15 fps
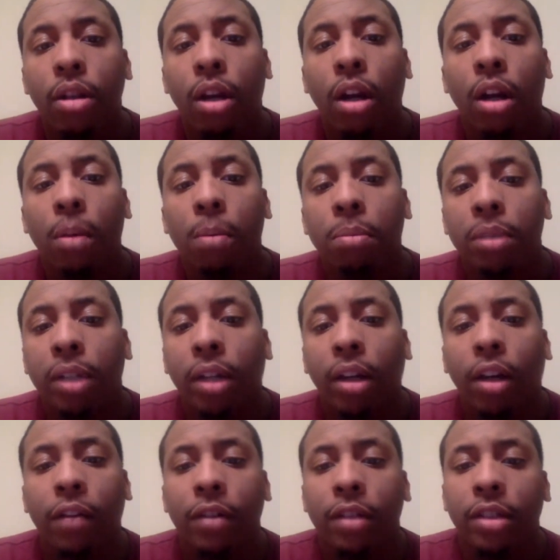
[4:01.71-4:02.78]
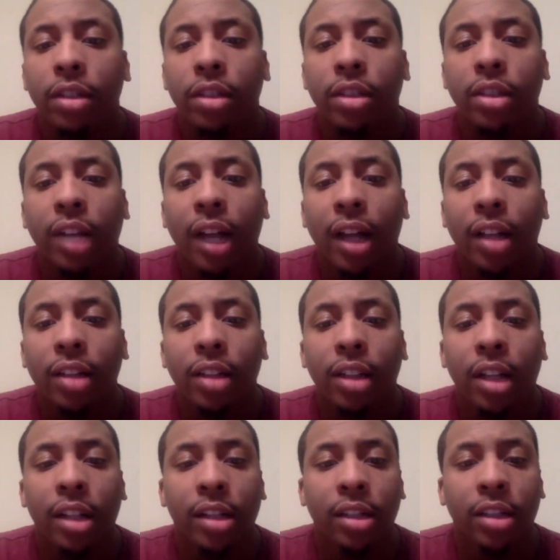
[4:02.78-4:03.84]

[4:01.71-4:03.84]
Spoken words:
But their offense is not as